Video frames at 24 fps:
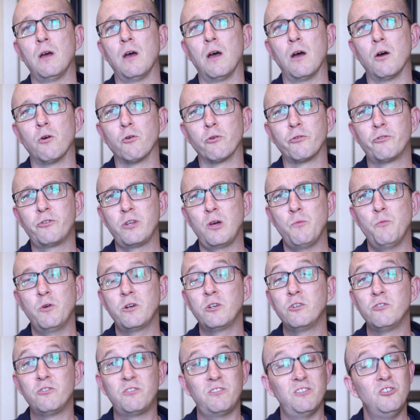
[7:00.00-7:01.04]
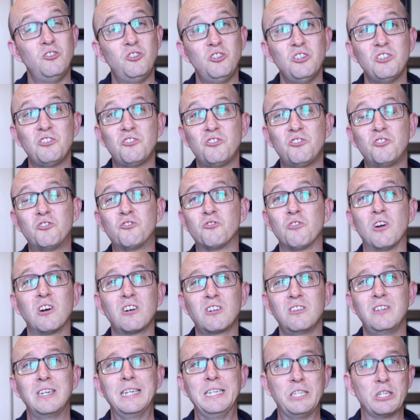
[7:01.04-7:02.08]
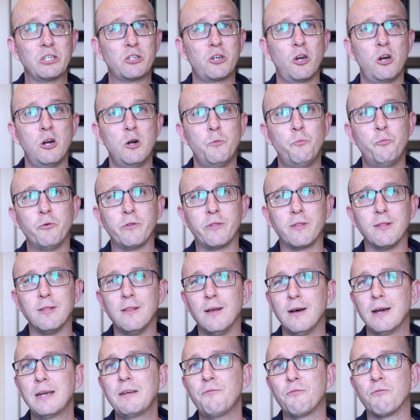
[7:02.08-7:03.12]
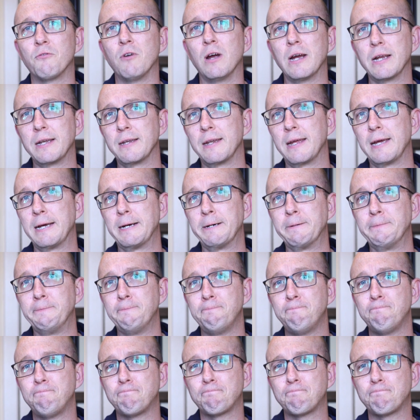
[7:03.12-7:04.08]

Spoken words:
or someone who's just struggling to cope with life right now.